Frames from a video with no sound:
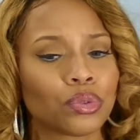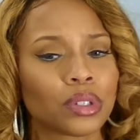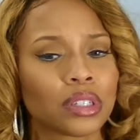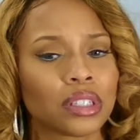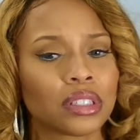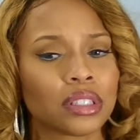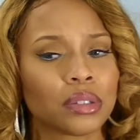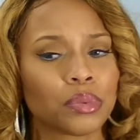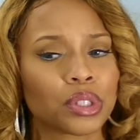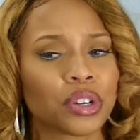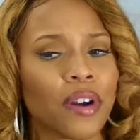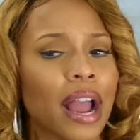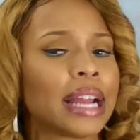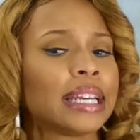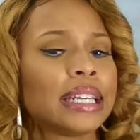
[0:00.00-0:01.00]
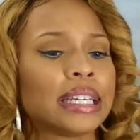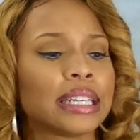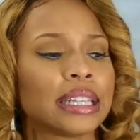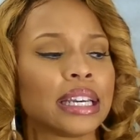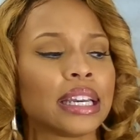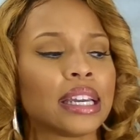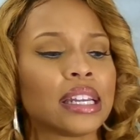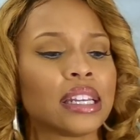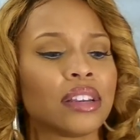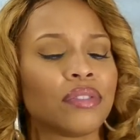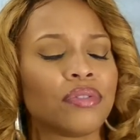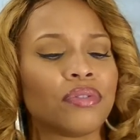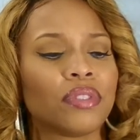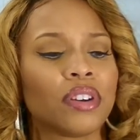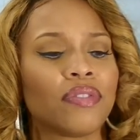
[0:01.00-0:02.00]
because it was her idea that
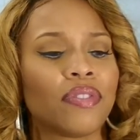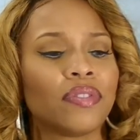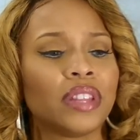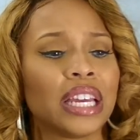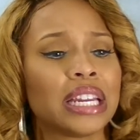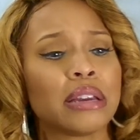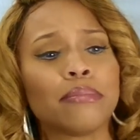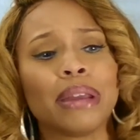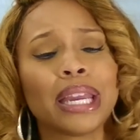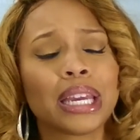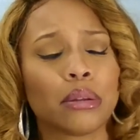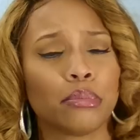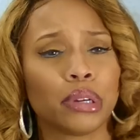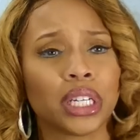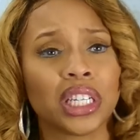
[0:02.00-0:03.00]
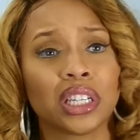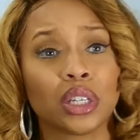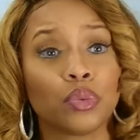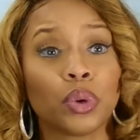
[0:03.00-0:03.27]
if they didn't make it a big deal,